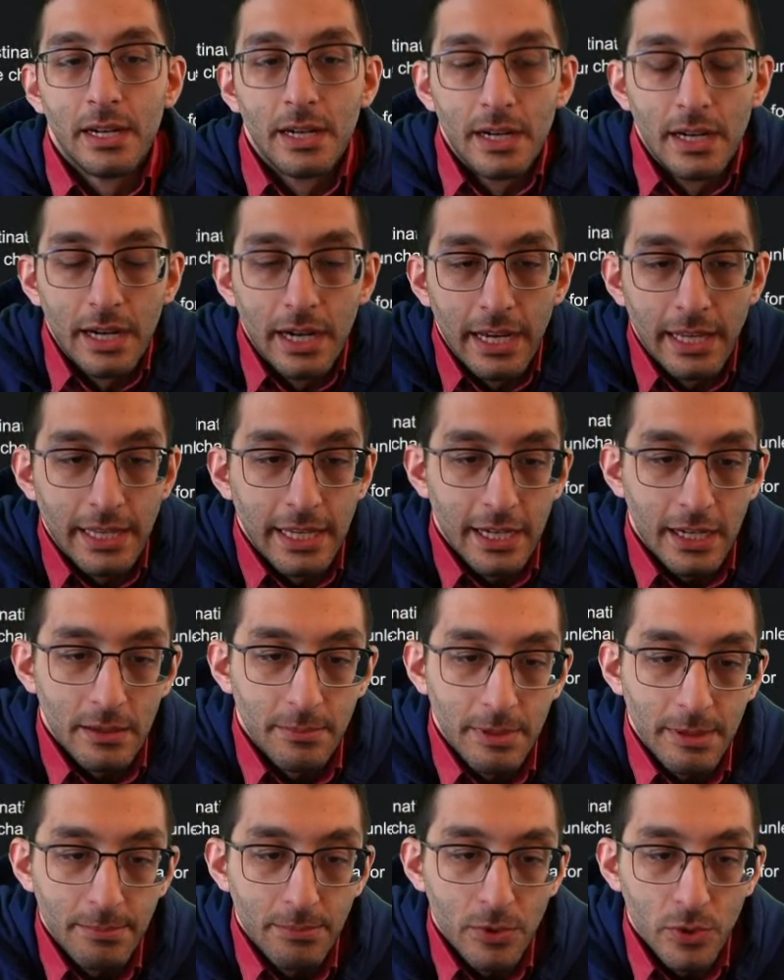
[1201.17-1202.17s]
And they could be
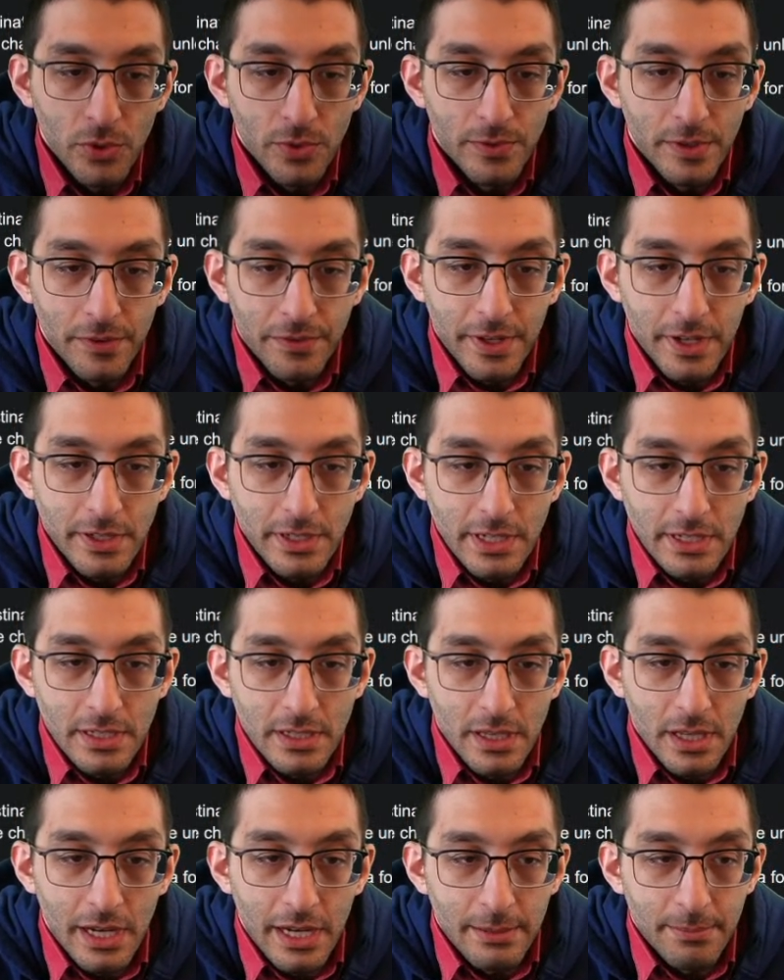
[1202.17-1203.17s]
moved if there's a
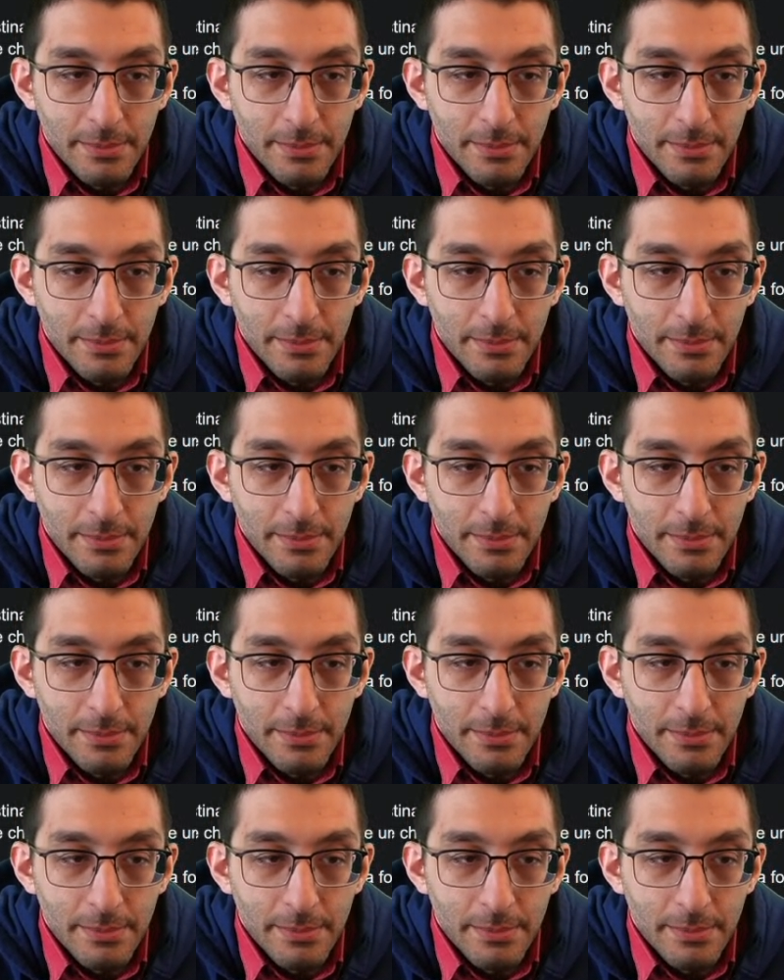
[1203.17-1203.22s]
slot, but